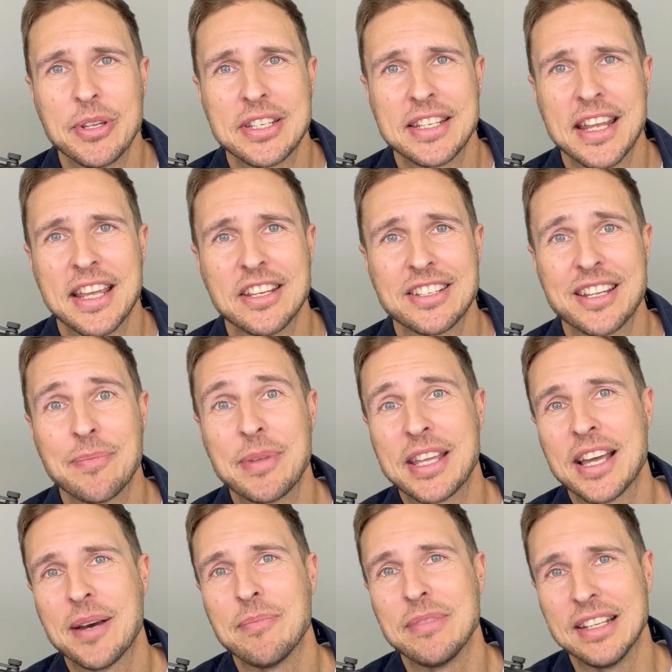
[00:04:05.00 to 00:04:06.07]
sales can
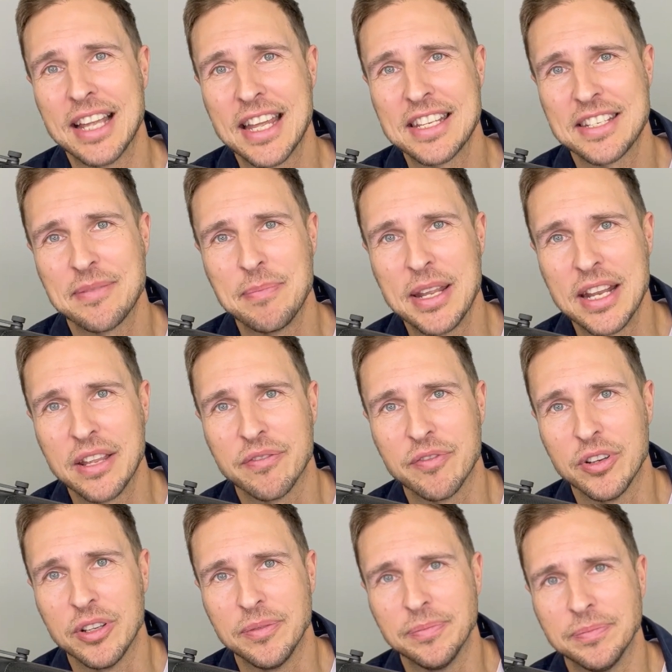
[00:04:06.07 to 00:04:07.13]
become less
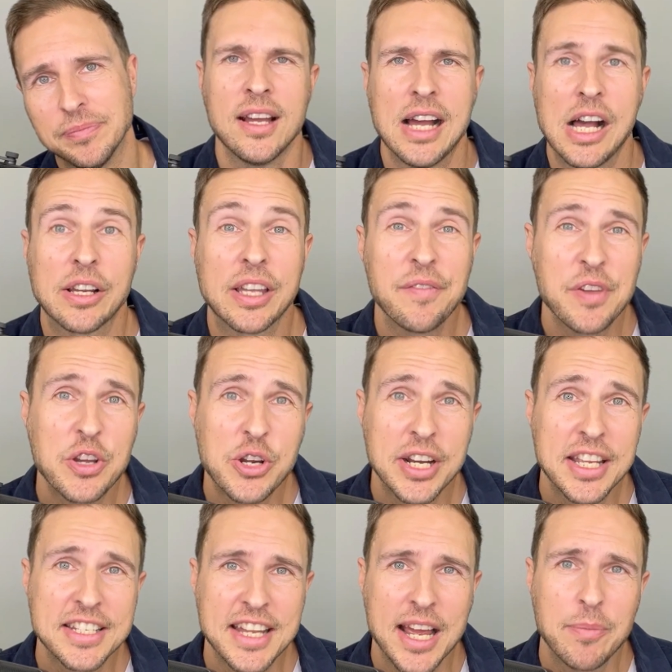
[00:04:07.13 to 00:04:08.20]
meaningful. I'll give you a good
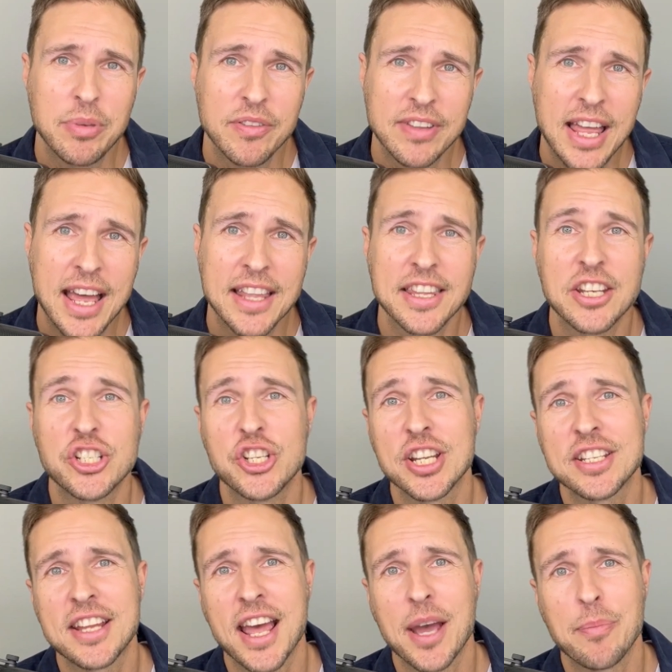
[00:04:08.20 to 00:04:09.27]
example of that
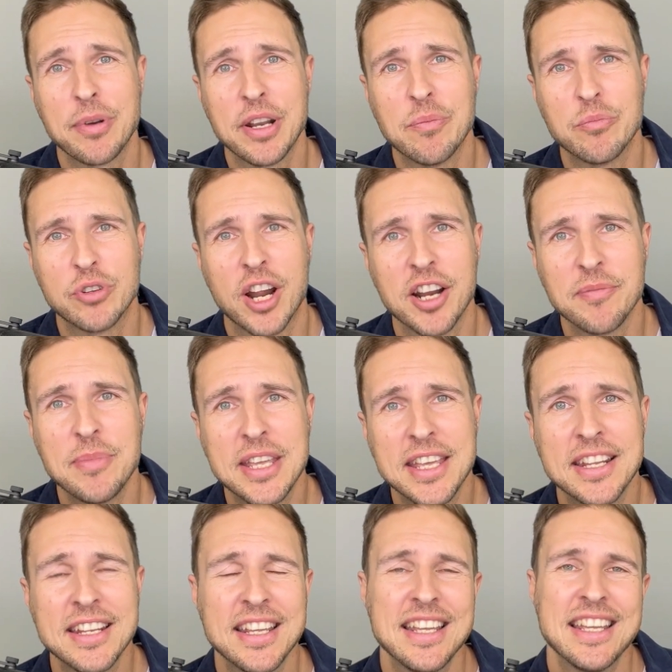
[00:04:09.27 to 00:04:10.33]
just happened in
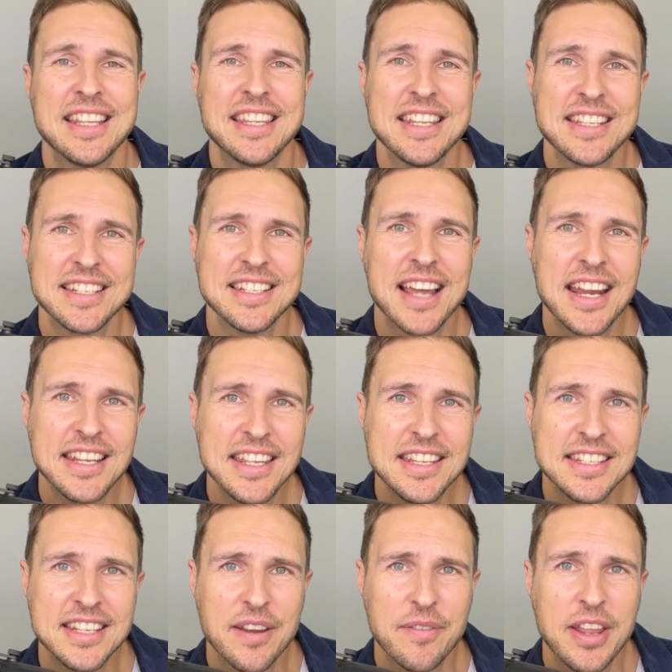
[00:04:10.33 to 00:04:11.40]
Broadmead. This
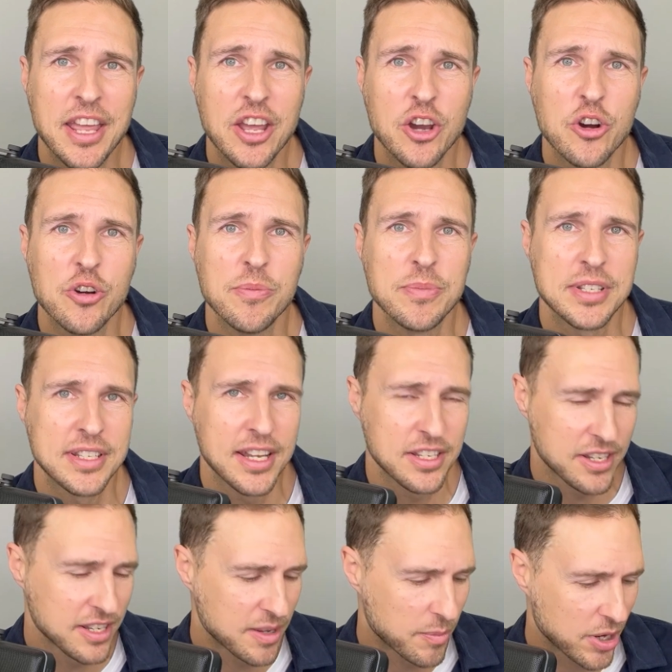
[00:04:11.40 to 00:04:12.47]
1978 home
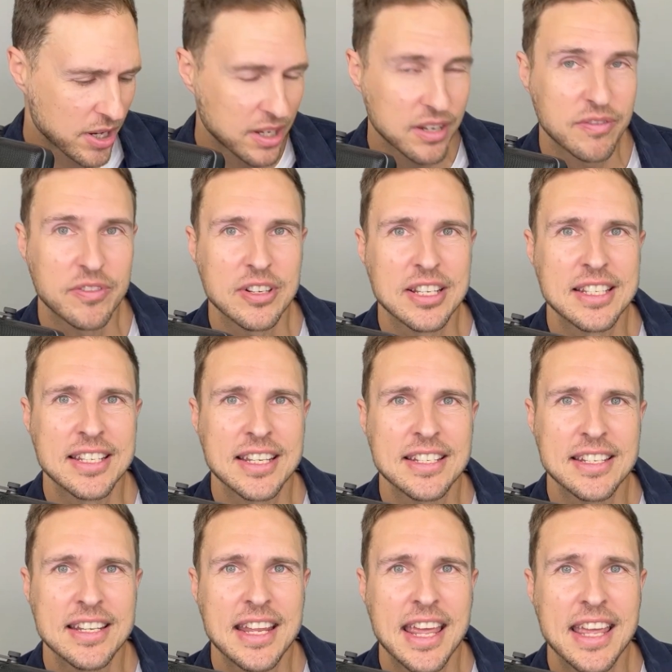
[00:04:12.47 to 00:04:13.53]
sits on the market for
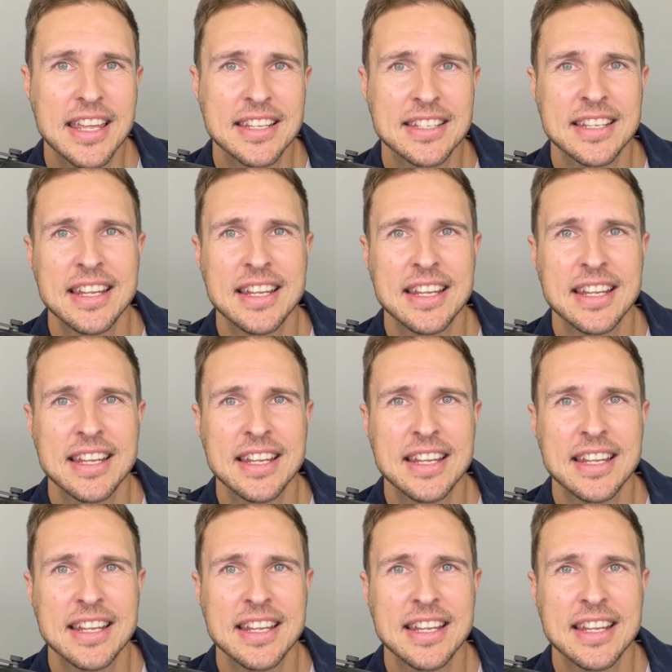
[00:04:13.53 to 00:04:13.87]
60 days